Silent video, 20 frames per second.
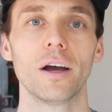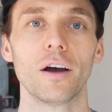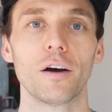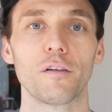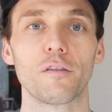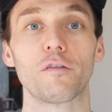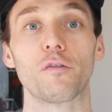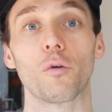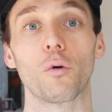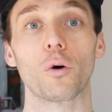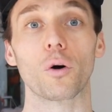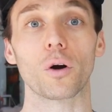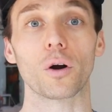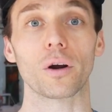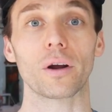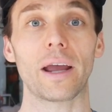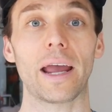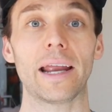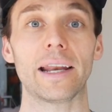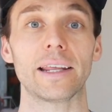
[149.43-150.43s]

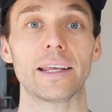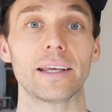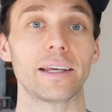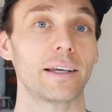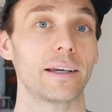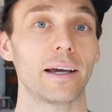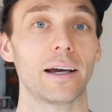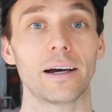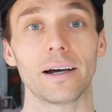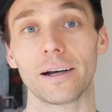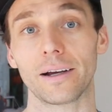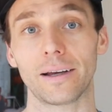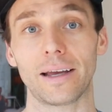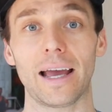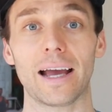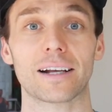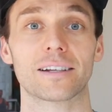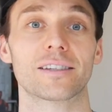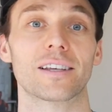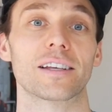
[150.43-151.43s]
for any
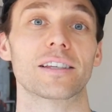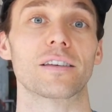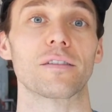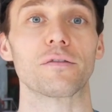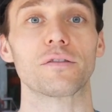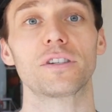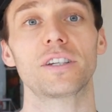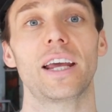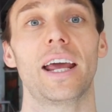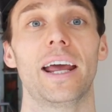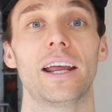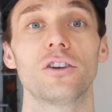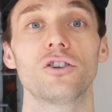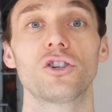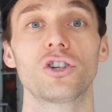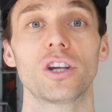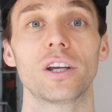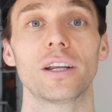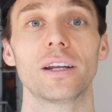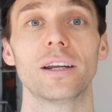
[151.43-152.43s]
excessive
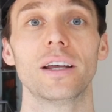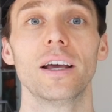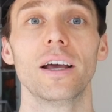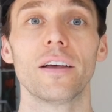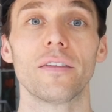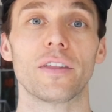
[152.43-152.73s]
tension,